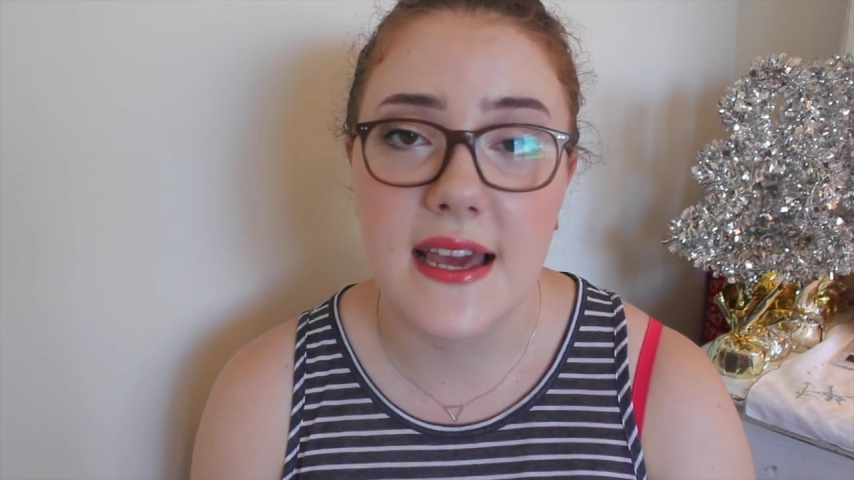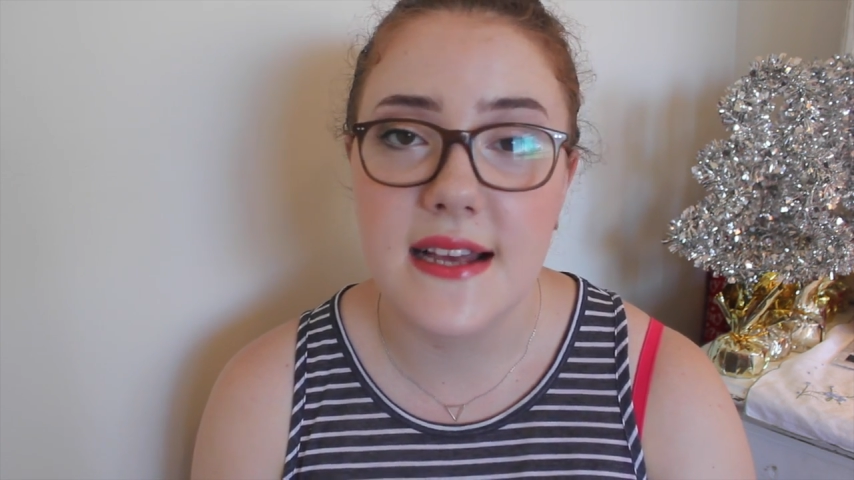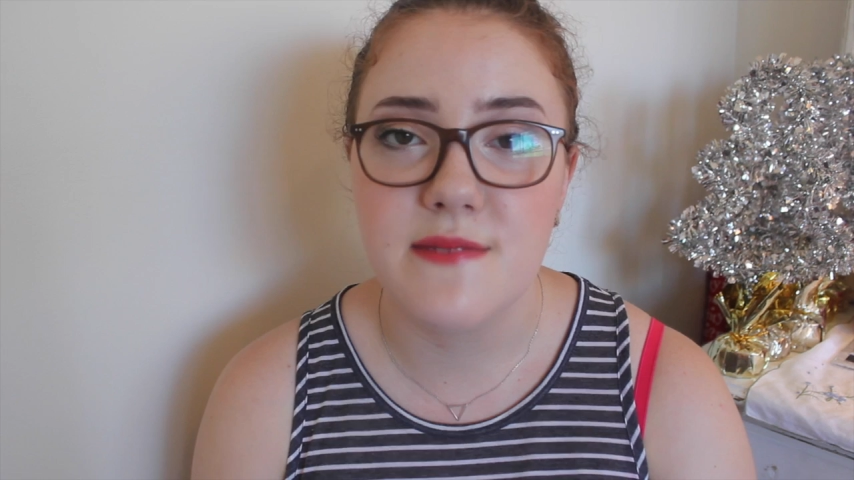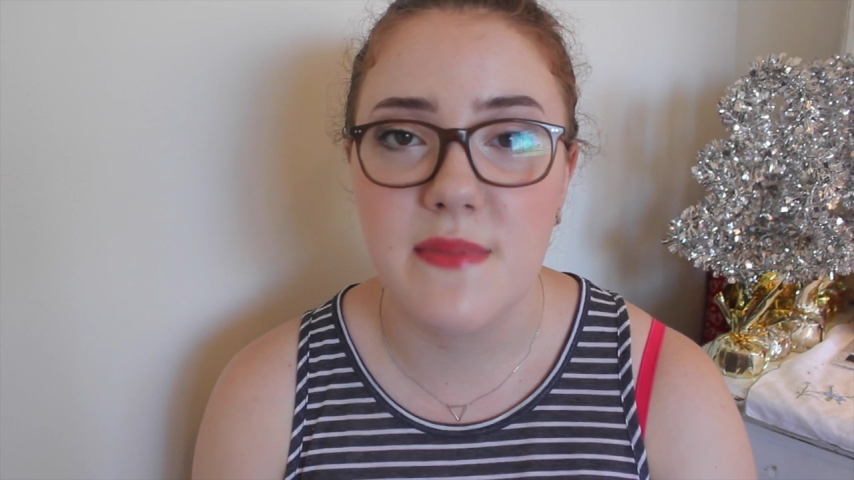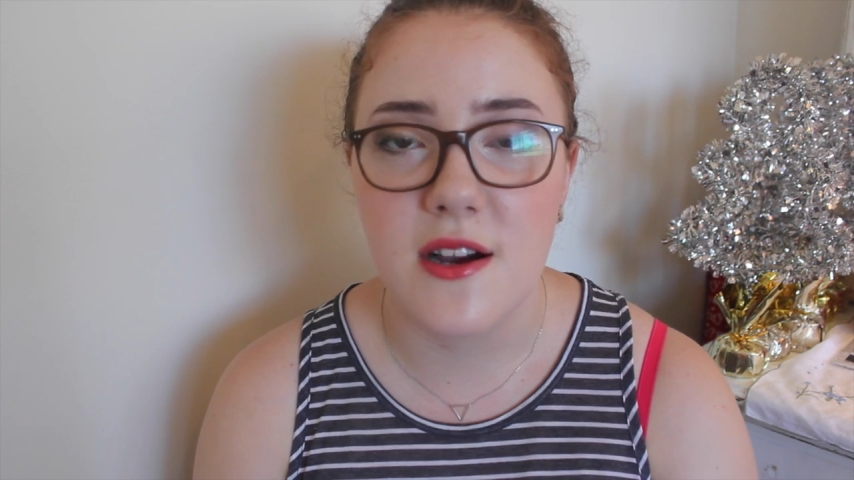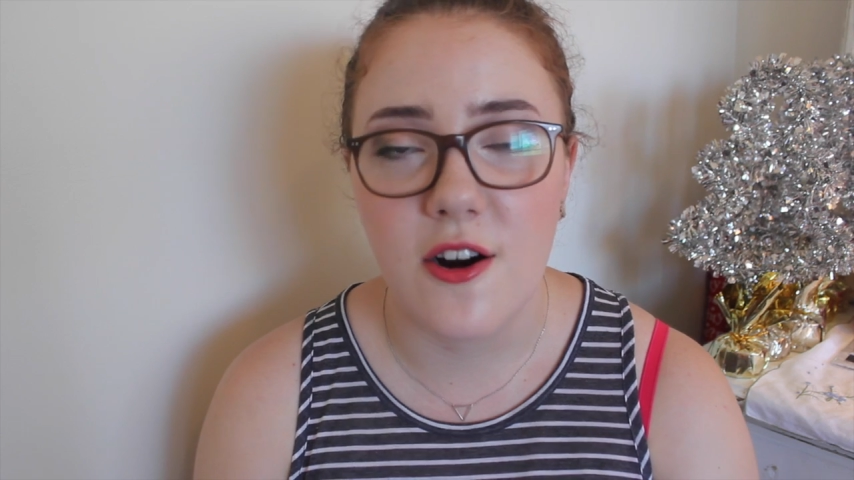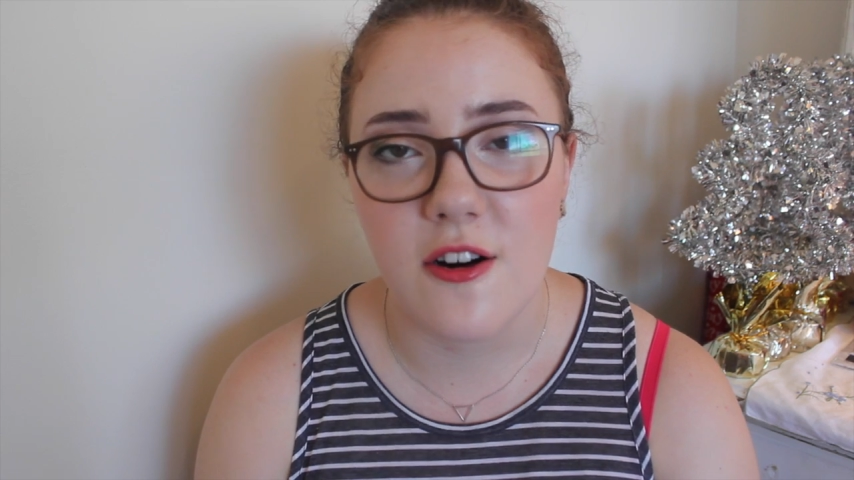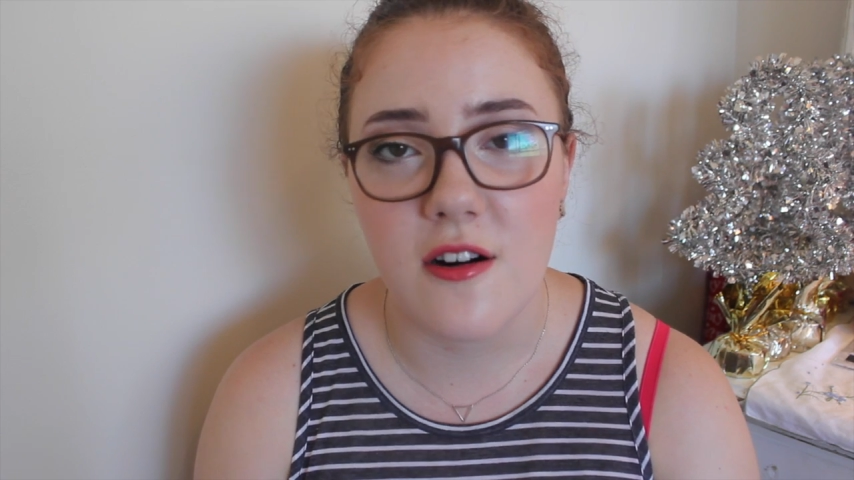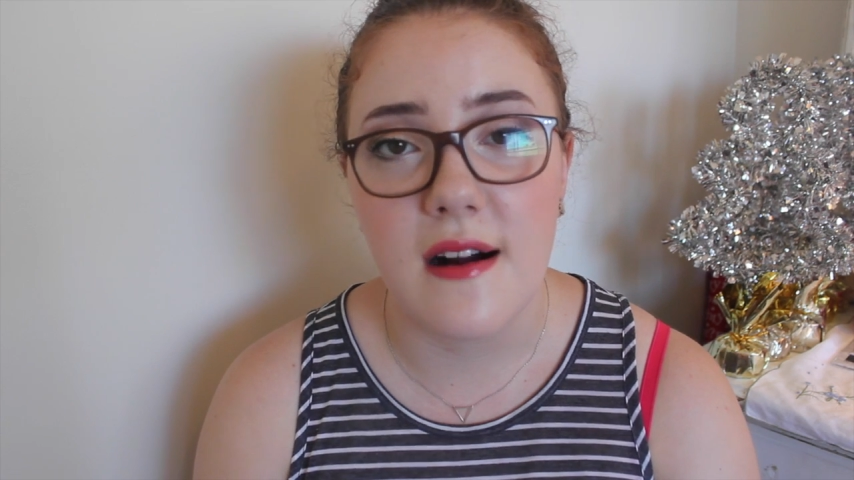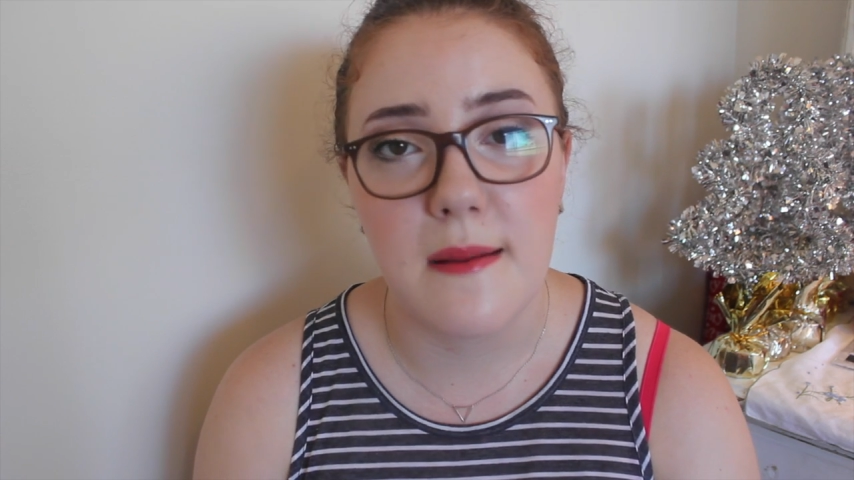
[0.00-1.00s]
Kiss Me
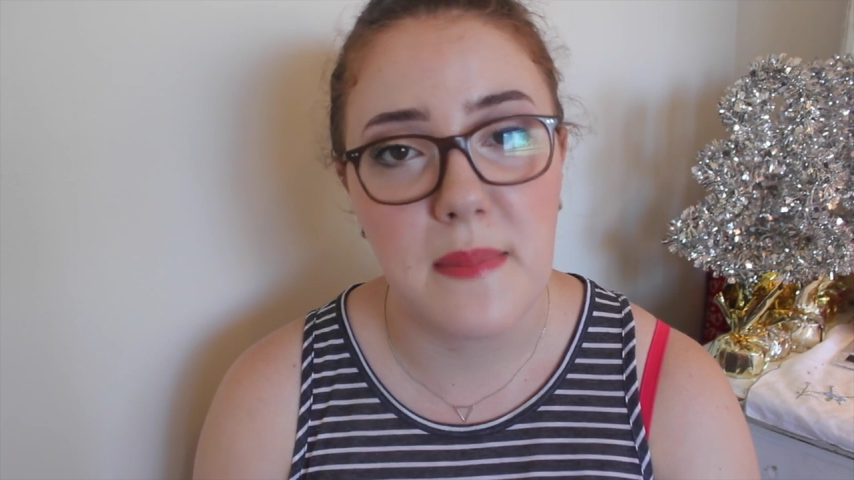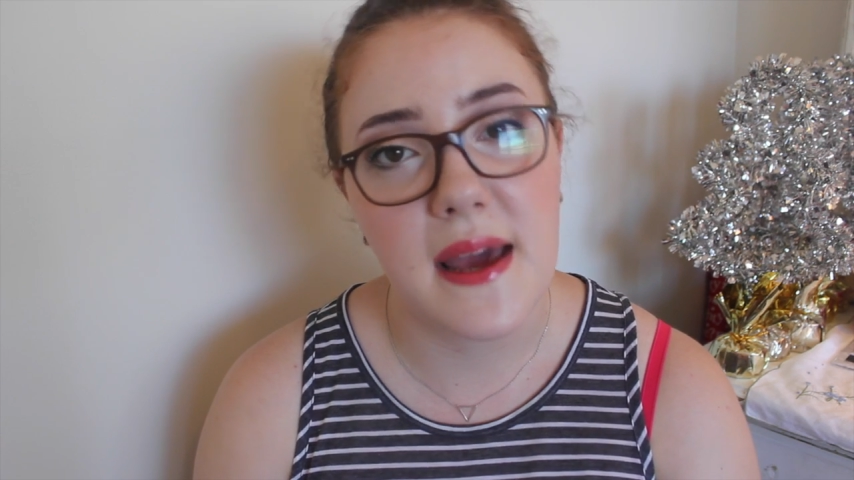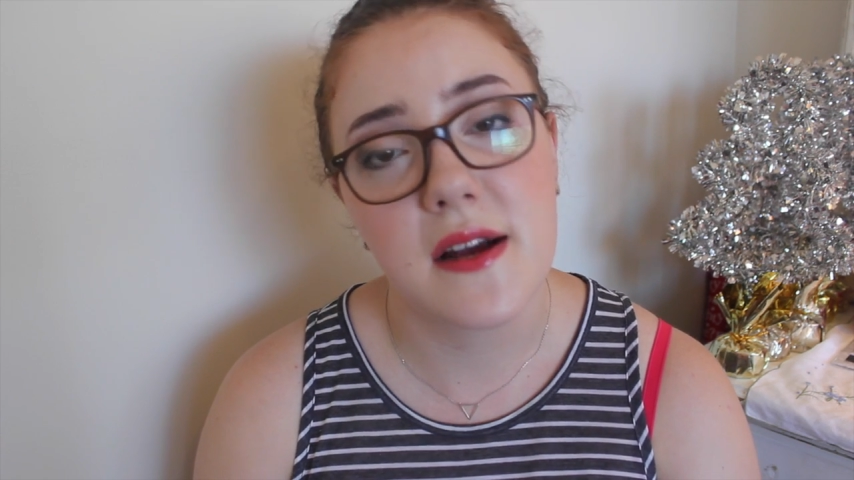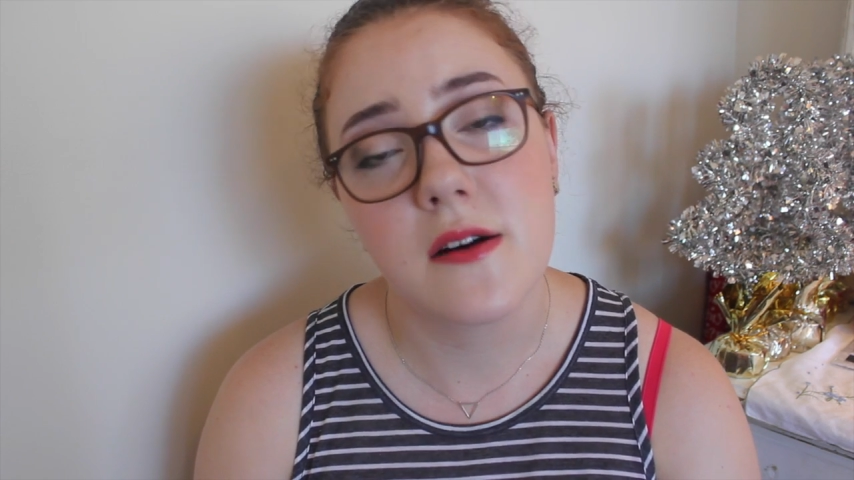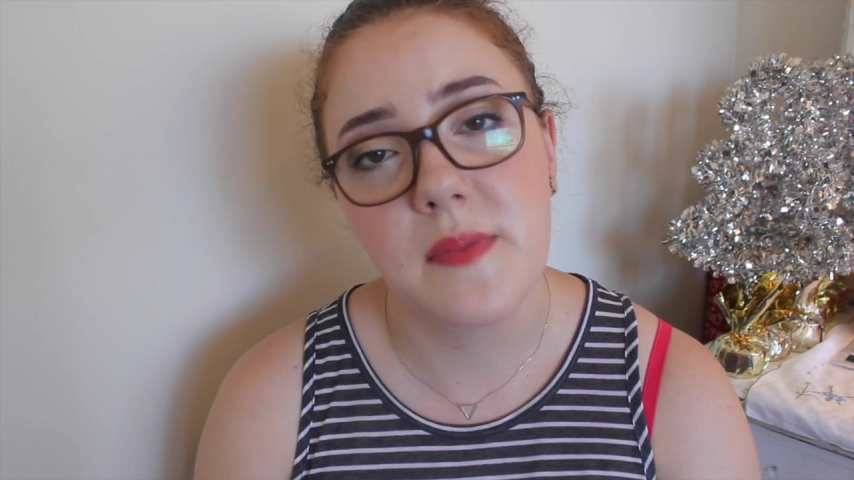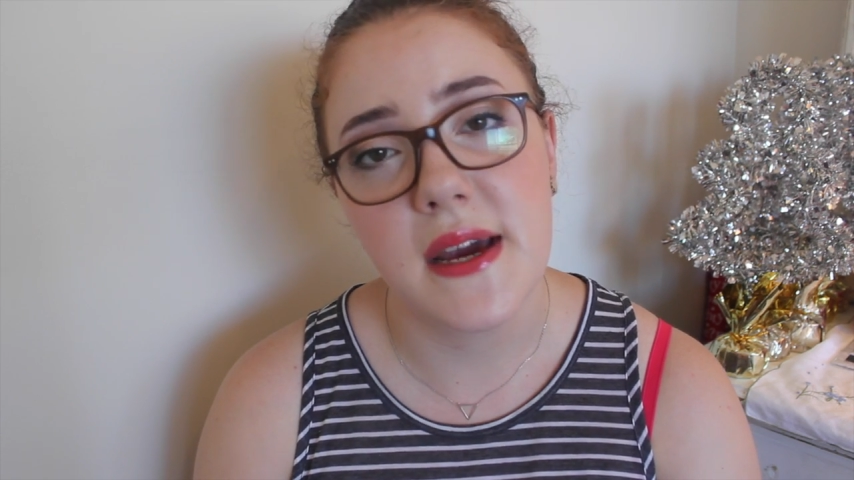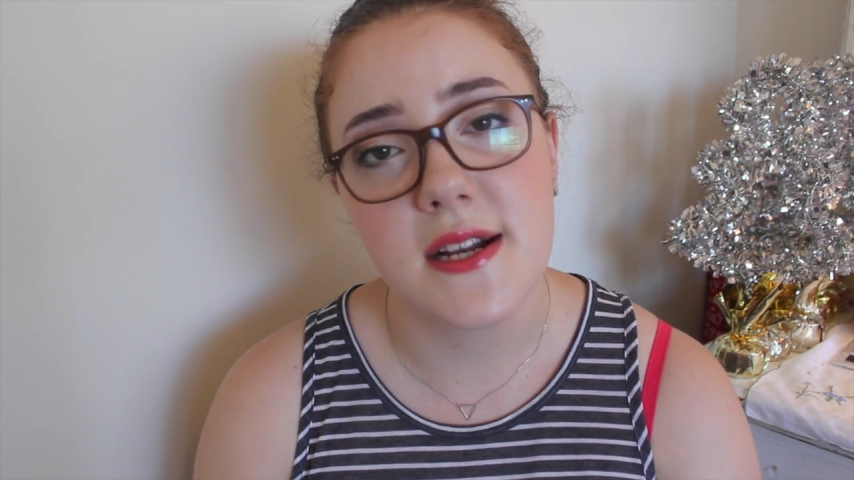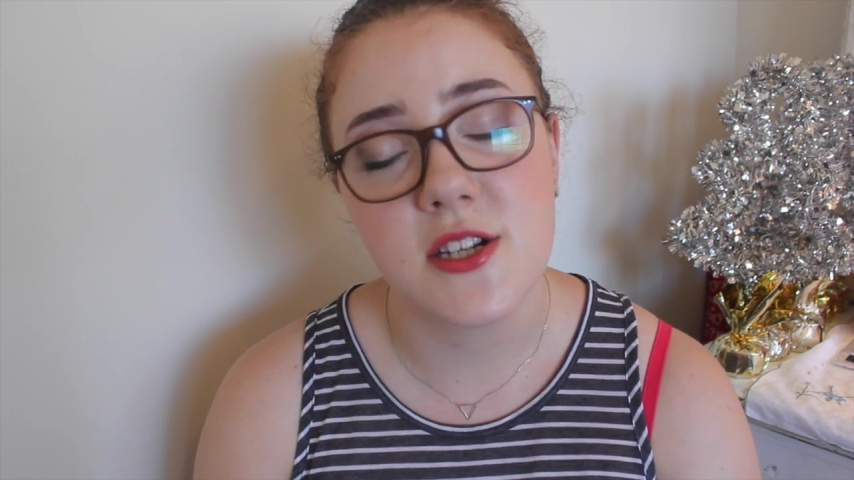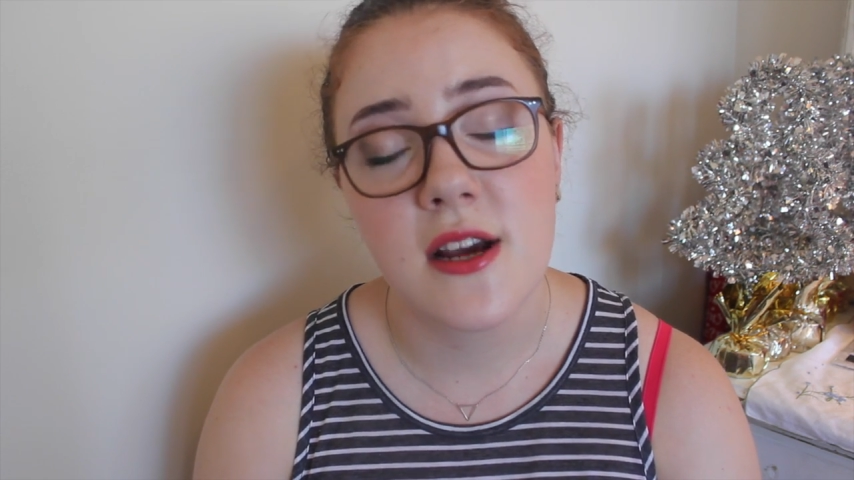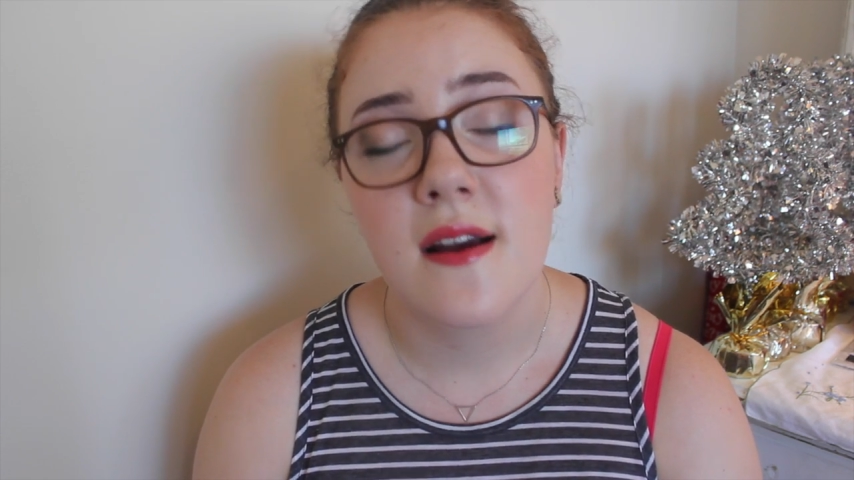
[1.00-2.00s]
Coral and Pango
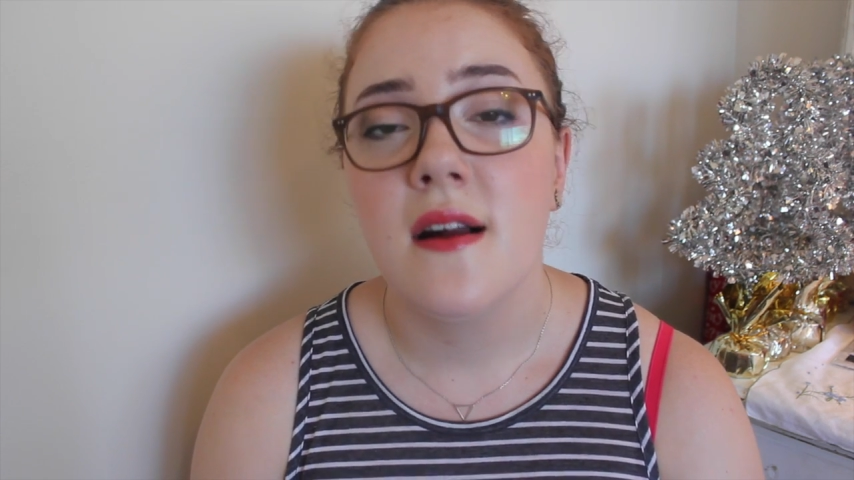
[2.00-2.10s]
Peach.